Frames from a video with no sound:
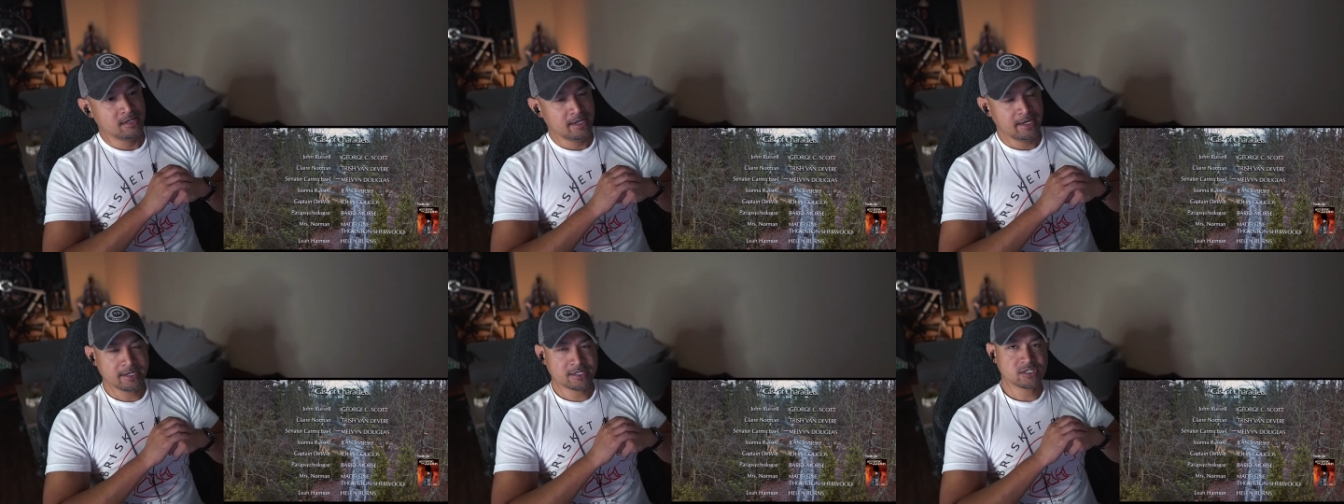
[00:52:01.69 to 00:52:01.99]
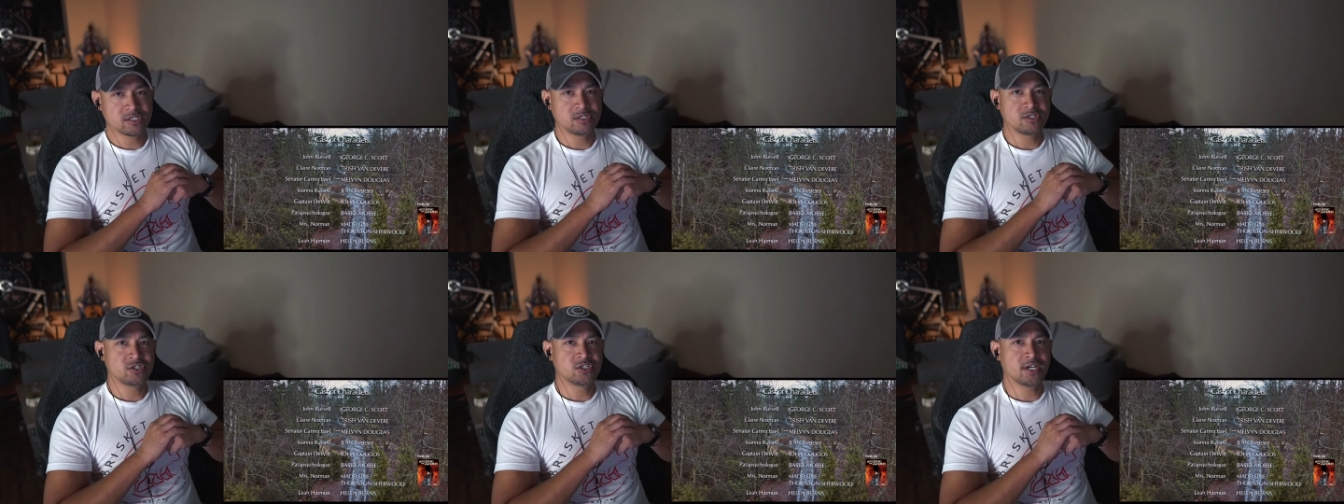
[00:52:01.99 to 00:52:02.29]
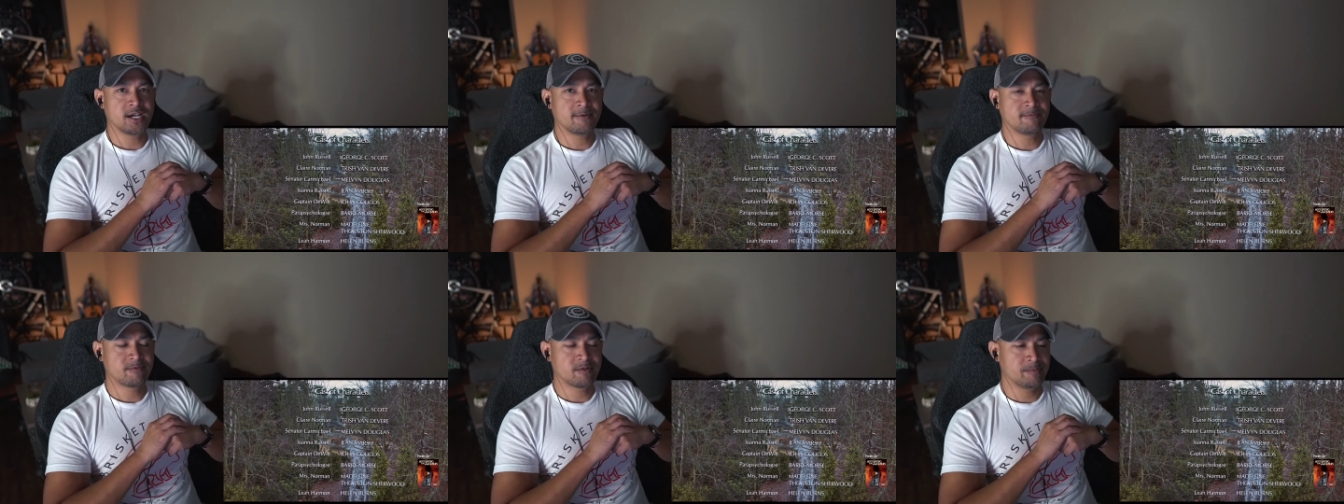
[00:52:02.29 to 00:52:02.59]
excellent
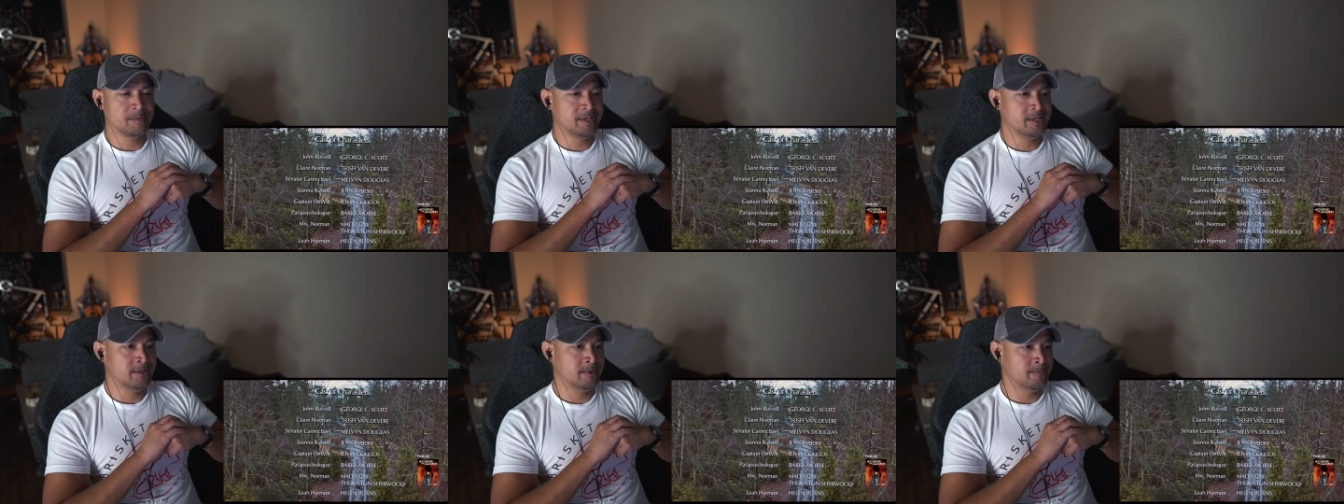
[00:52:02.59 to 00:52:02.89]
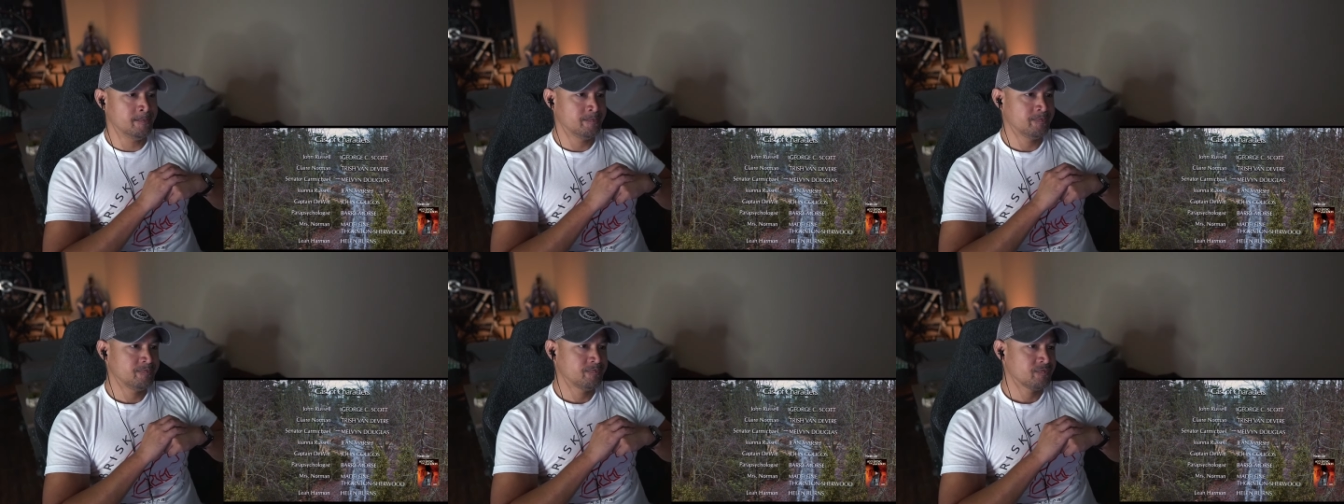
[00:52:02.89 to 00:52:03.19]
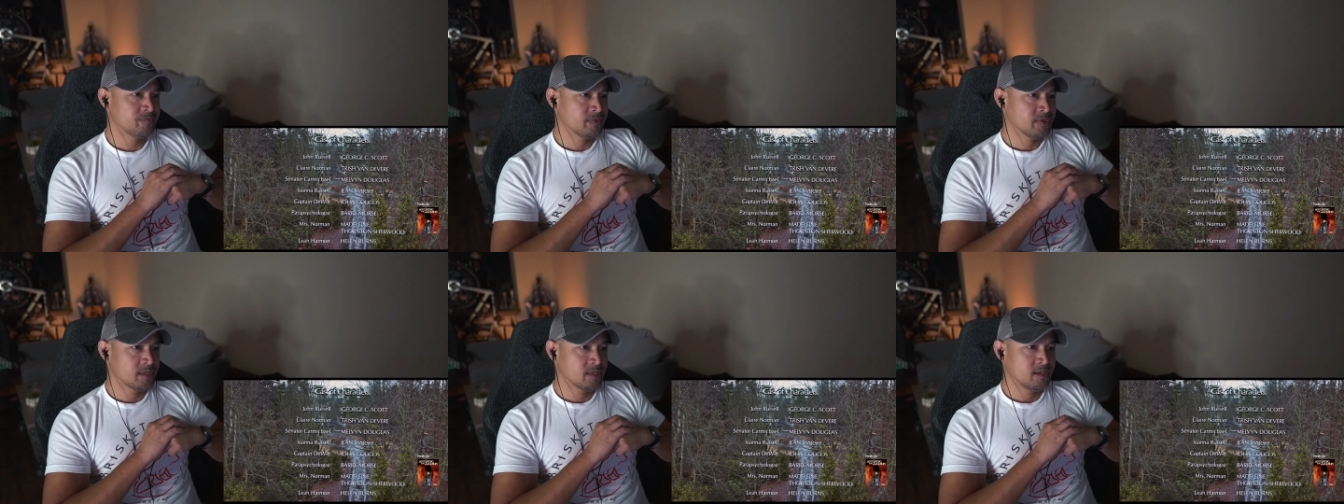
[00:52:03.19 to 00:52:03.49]
job from him.
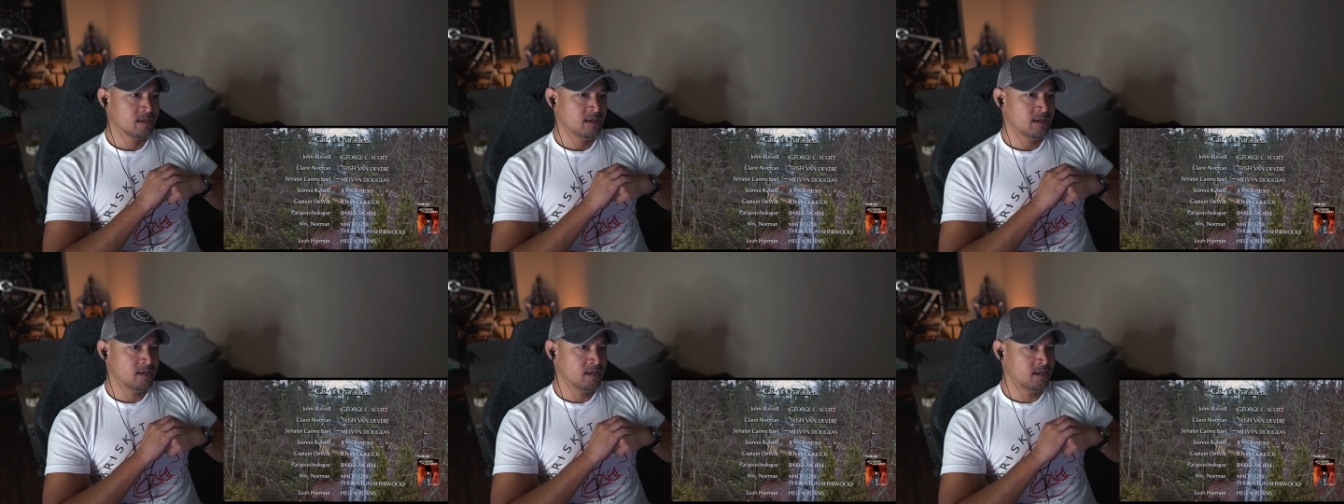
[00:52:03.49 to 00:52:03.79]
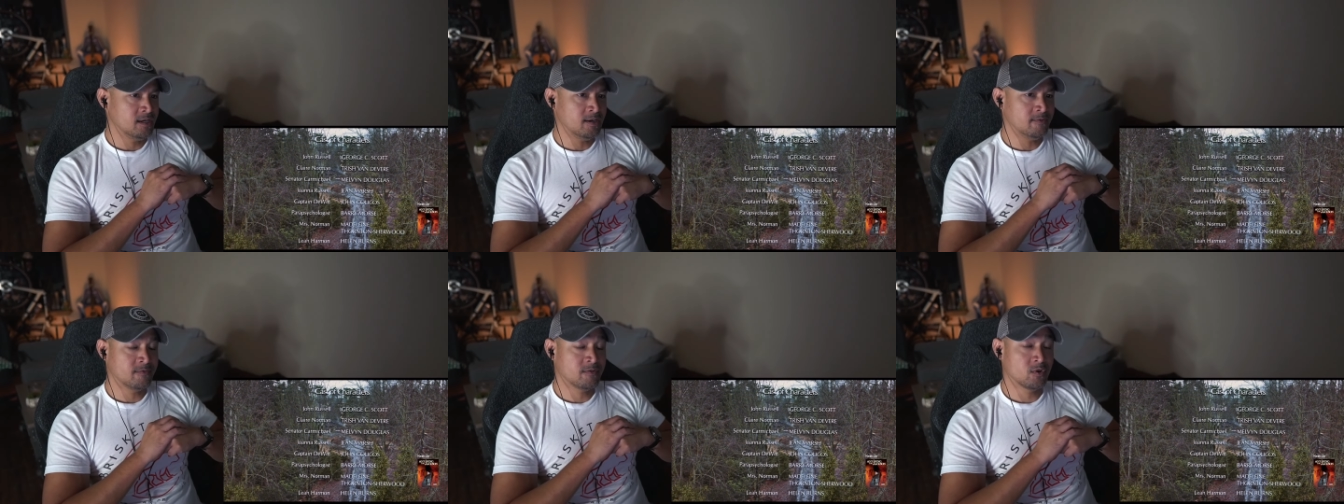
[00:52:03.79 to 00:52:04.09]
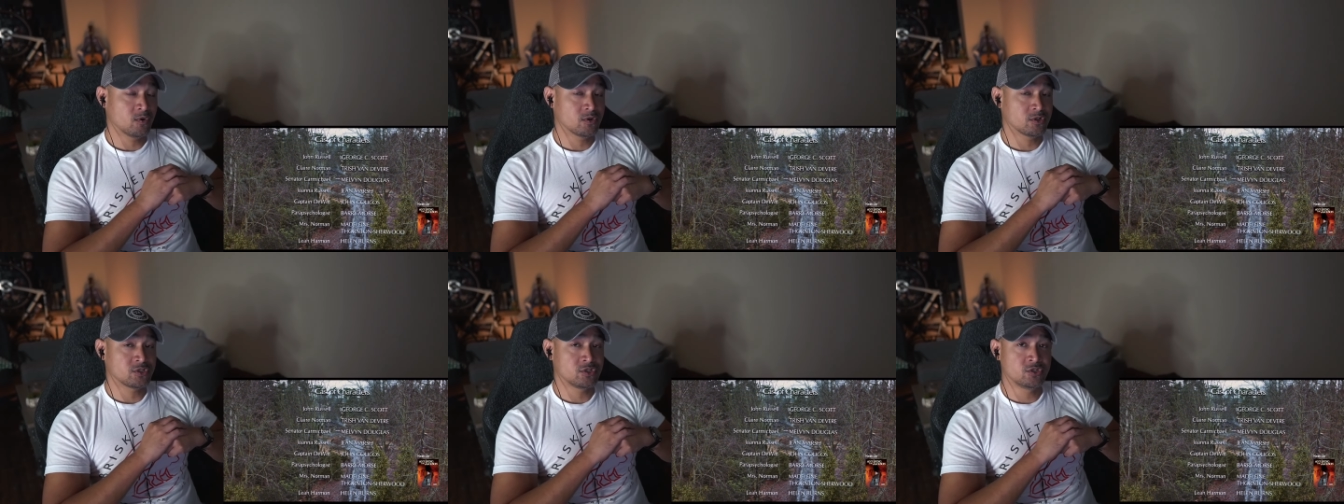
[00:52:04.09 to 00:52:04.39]
Of
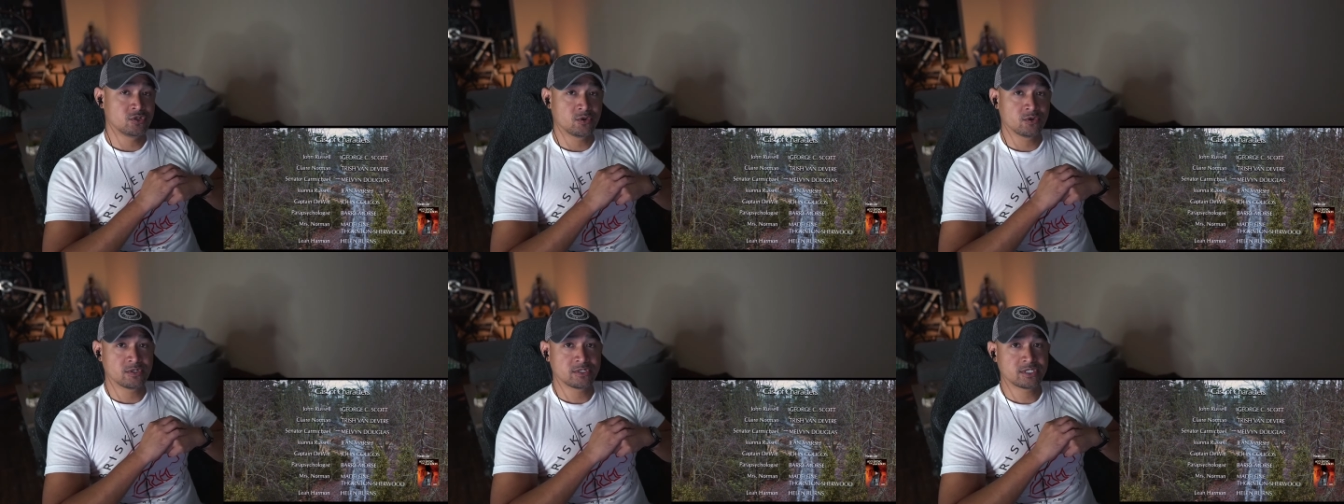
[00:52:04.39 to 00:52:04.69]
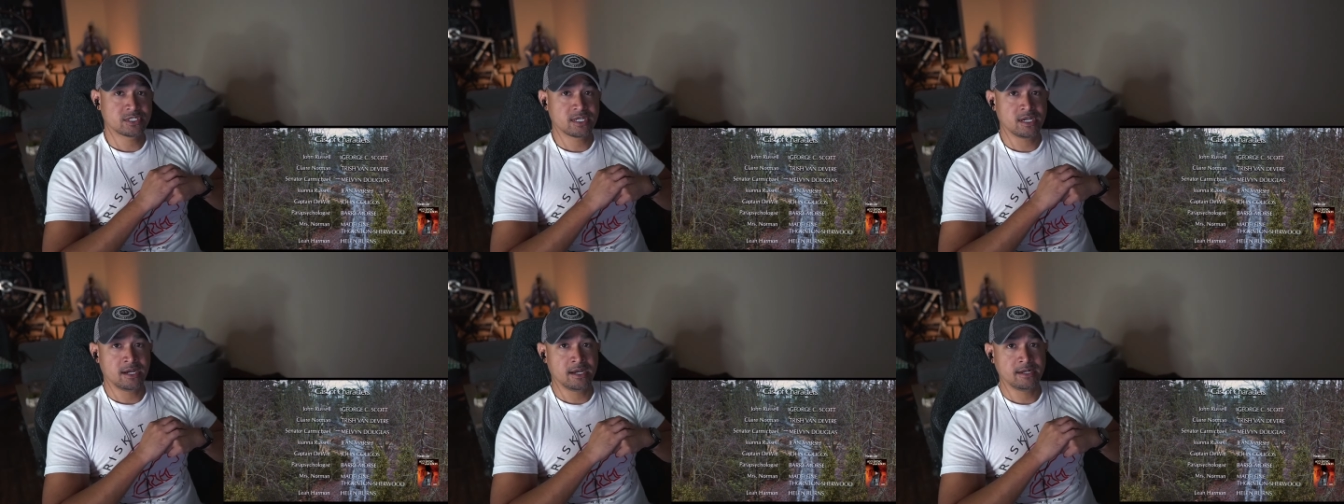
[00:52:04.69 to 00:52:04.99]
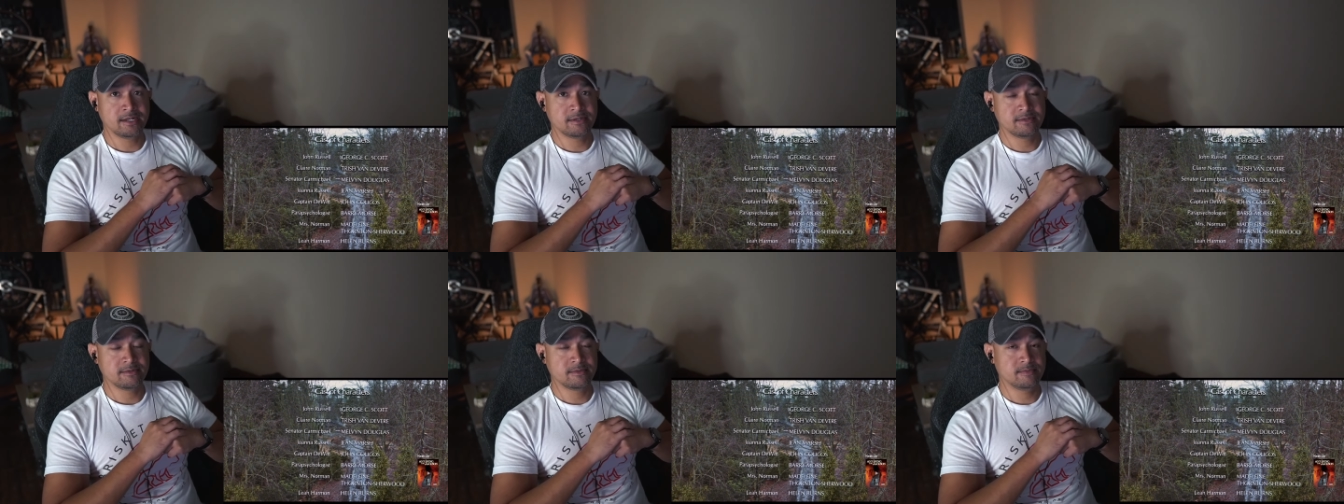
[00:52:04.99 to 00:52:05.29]
course, George
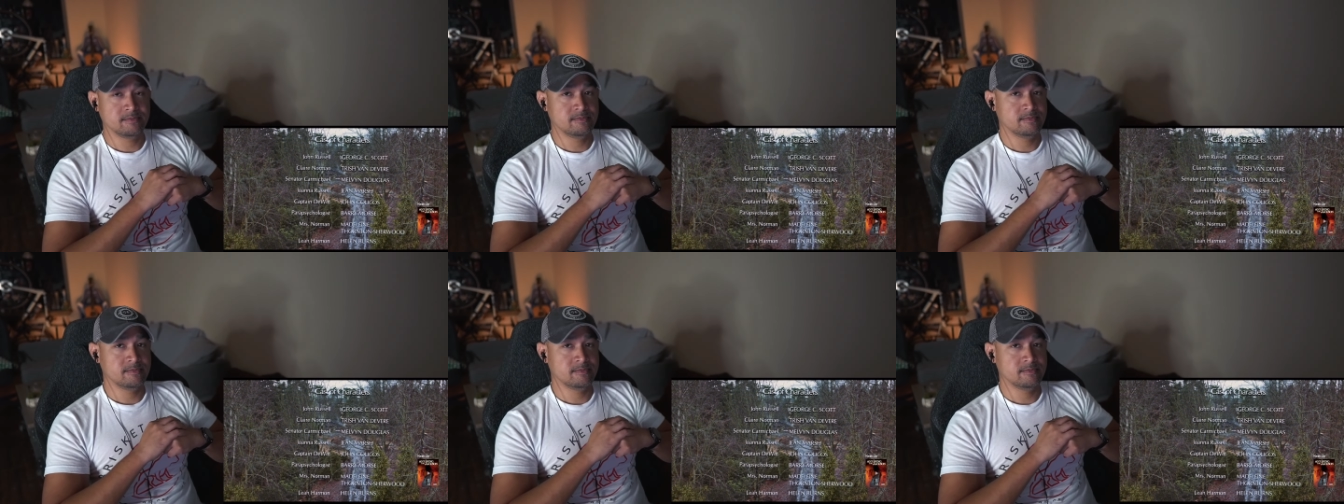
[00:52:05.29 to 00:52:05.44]
Scott